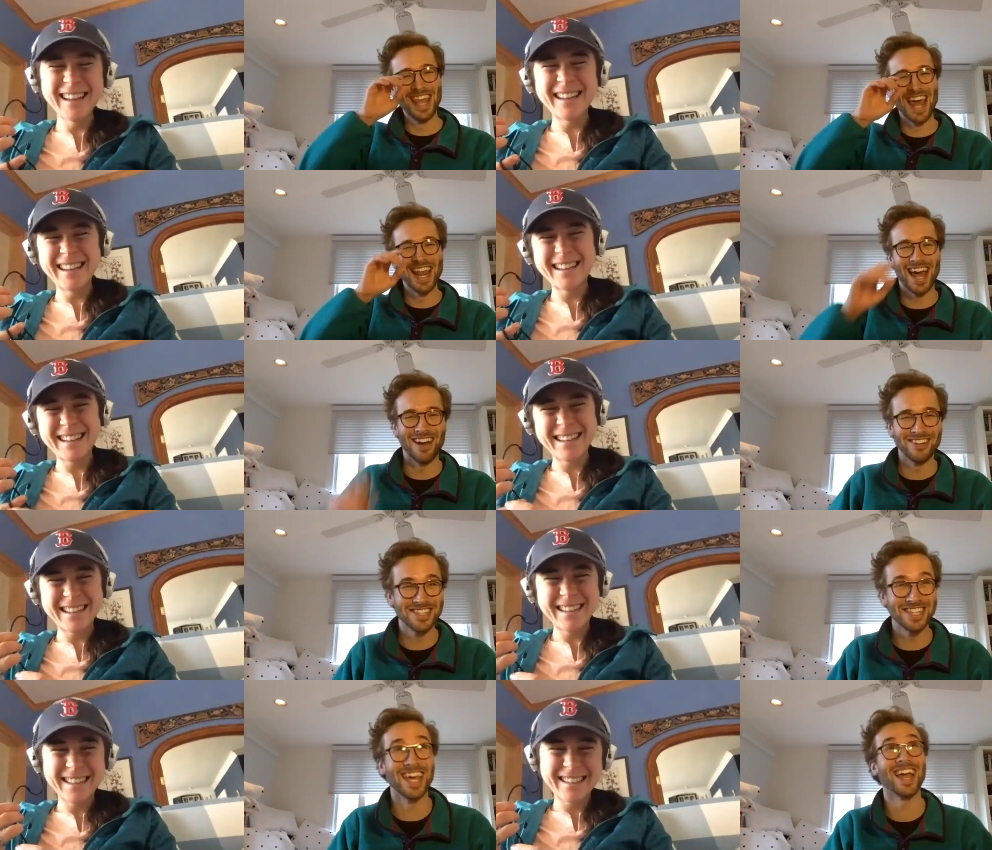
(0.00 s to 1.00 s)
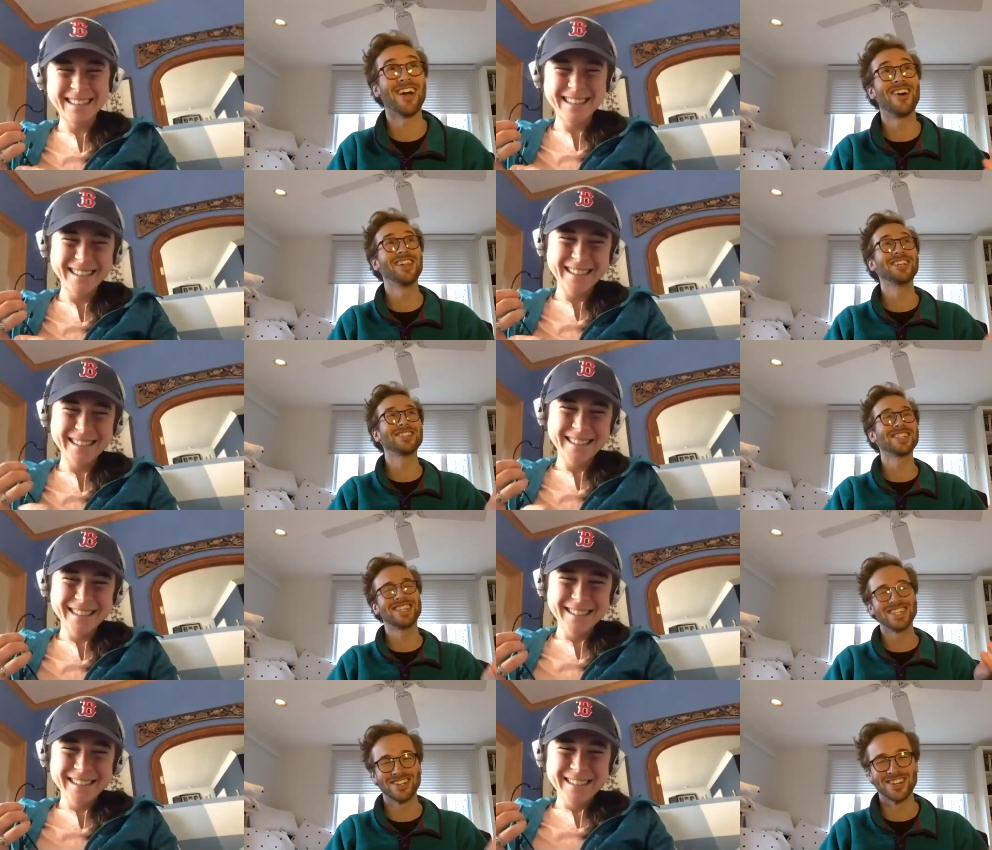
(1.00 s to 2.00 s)
Speaker 1: and then I was just like, holy shit,
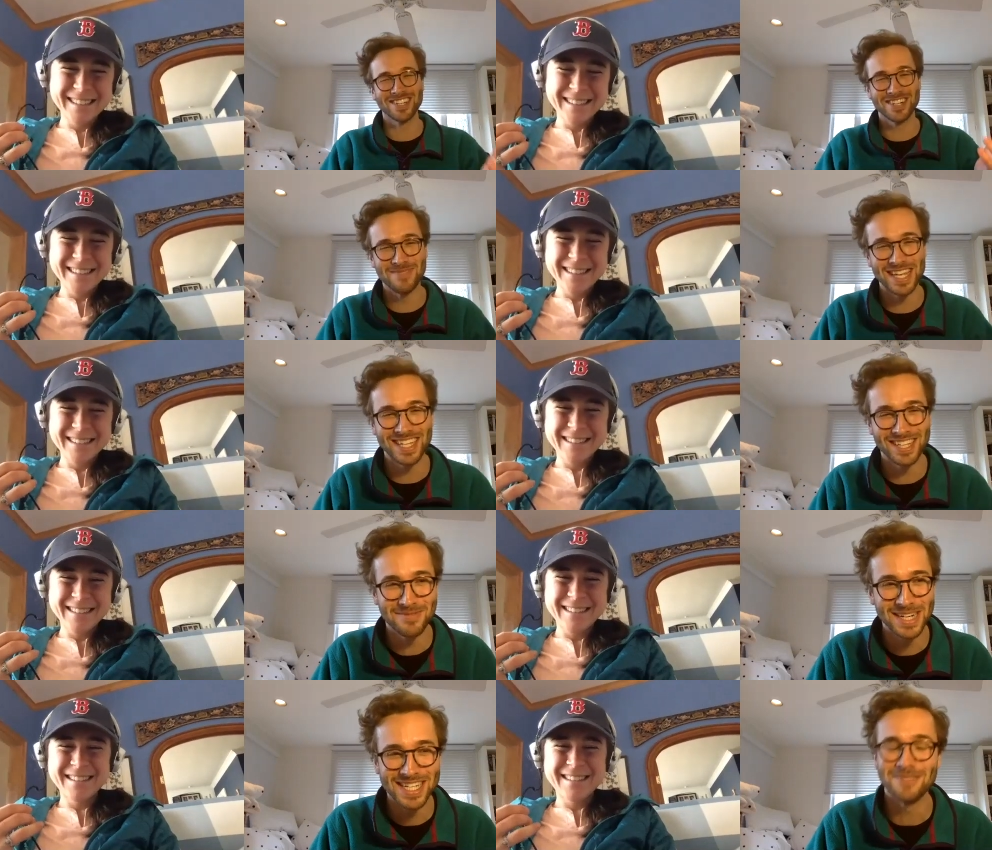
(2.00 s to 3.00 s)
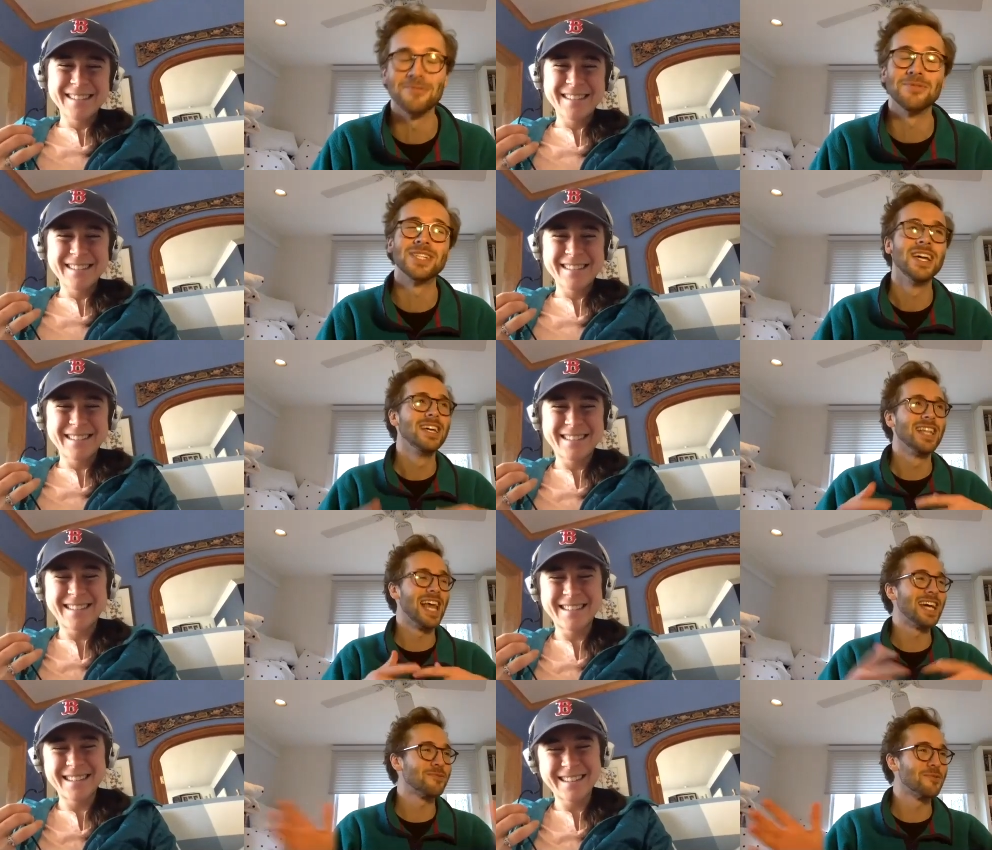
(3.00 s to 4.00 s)
this girl's gonna make the Olympic team. It was the
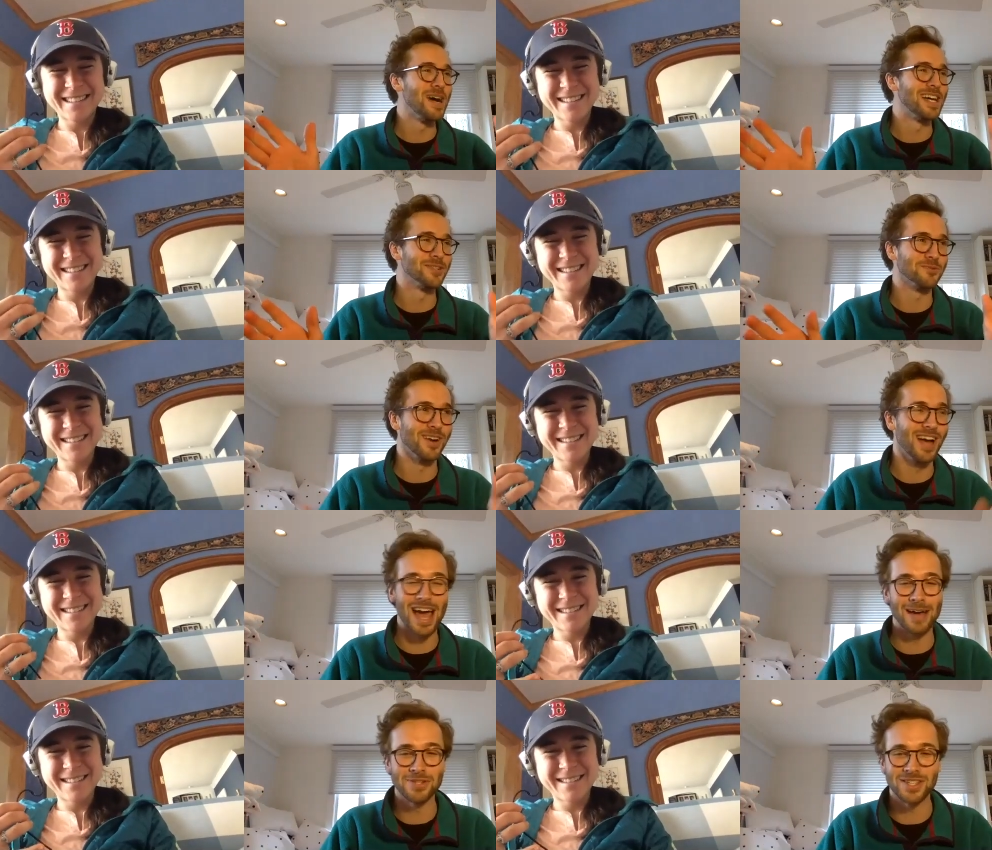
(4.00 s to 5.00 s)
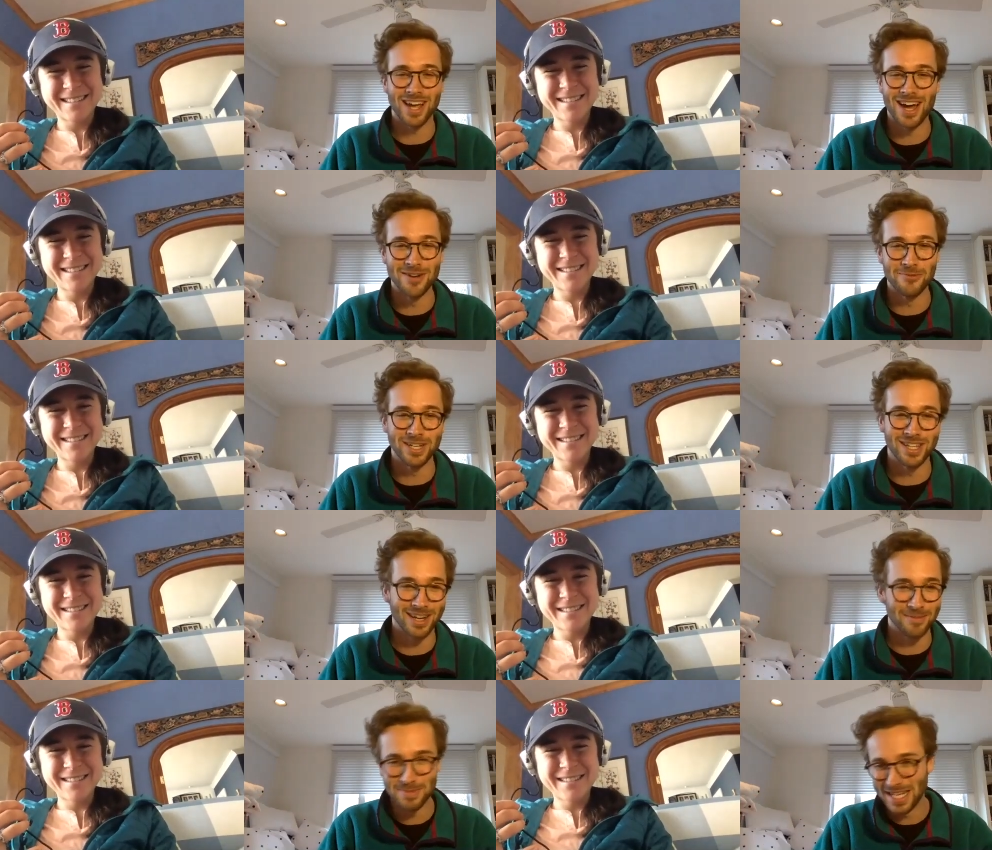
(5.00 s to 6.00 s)
last four miles were absolutely unreal.
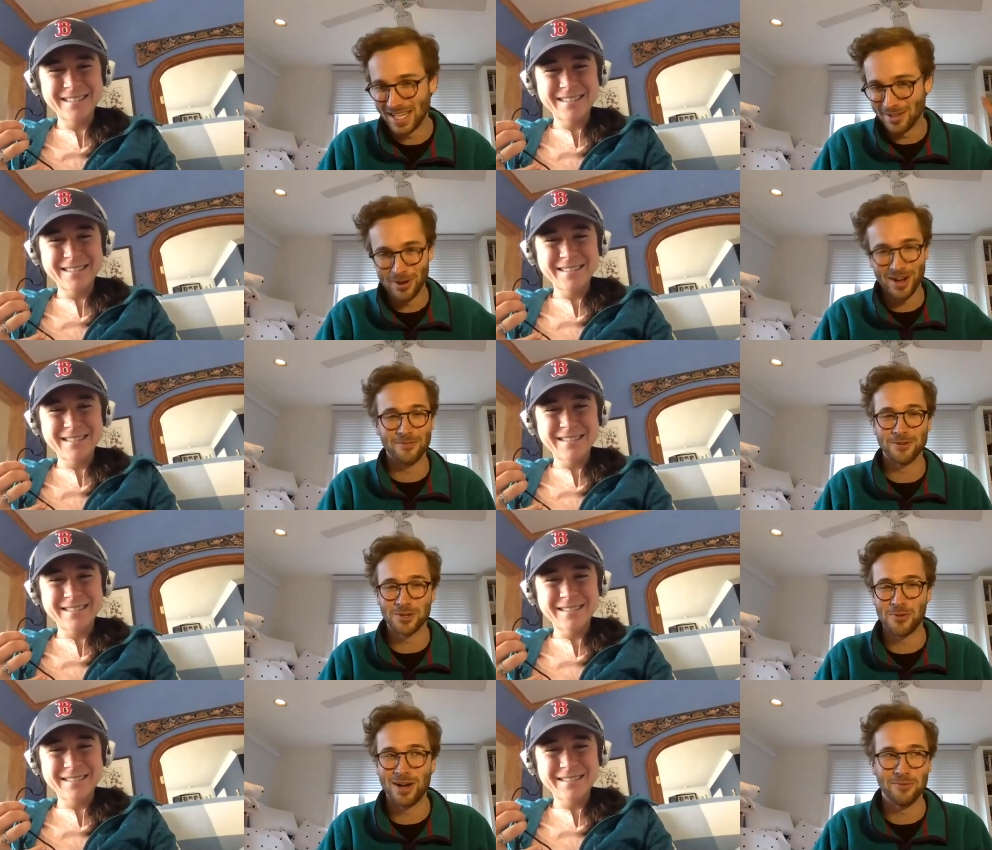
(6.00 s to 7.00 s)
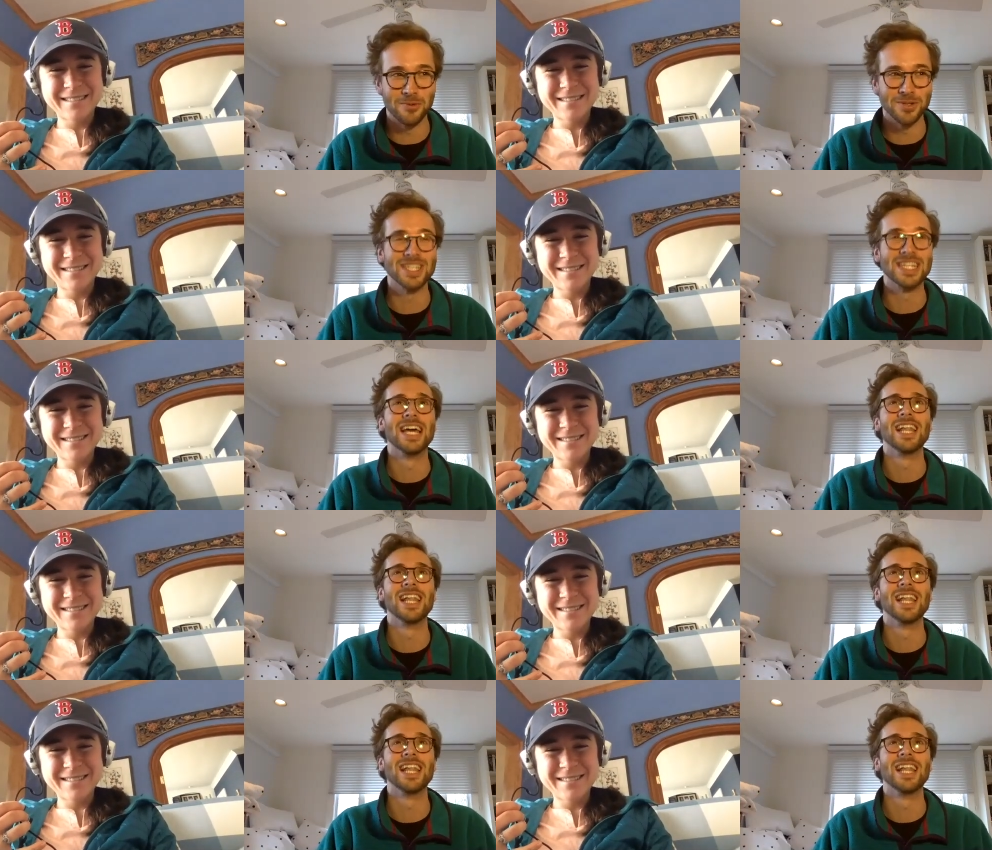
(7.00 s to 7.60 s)
Like me and the recovery squad, we were just